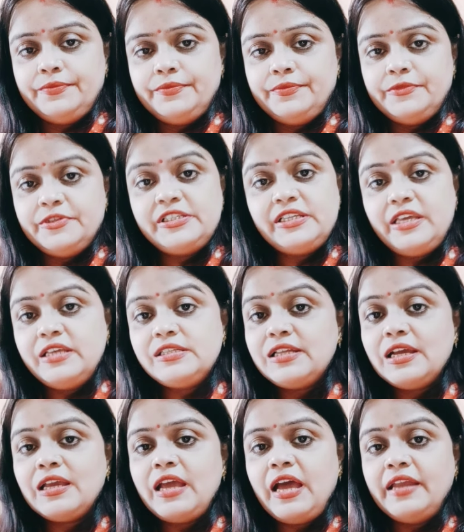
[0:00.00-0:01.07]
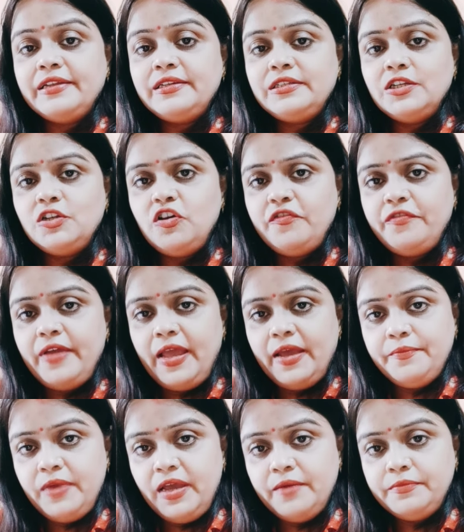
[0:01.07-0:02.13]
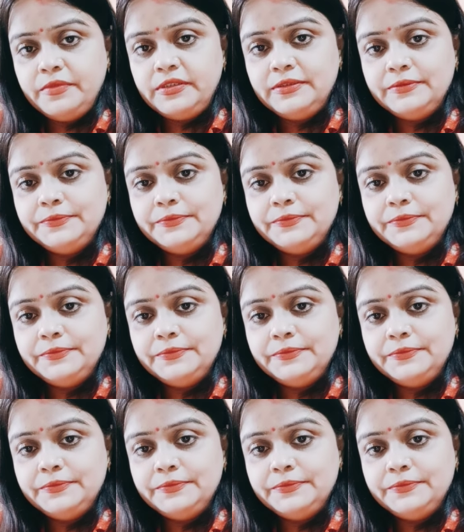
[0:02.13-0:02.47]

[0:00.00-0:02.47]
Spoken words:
Sketch the character of M. Hamel.